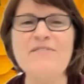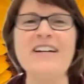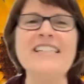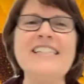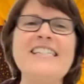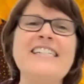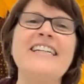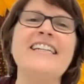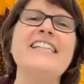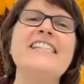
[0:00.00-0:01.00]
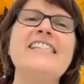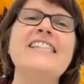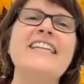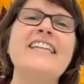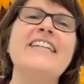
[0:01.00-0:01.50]
But still,
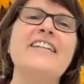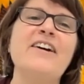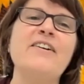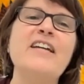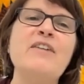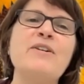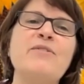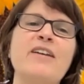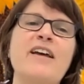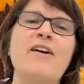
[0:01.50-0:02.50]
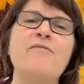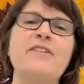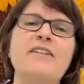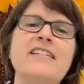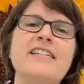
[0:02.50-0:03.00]
it's, it can be really
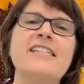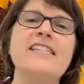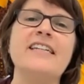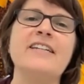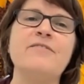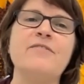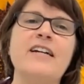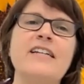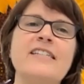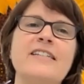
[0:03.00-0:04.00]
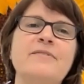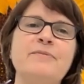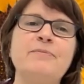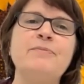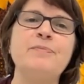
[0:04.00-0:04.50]
helpful to seek advice
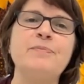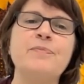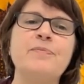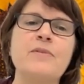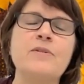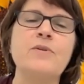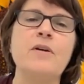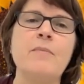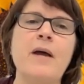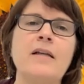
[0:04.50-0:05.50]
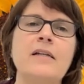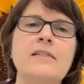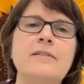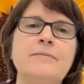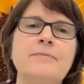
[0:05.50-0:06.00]
and try to
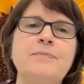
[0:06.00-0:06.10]
balance.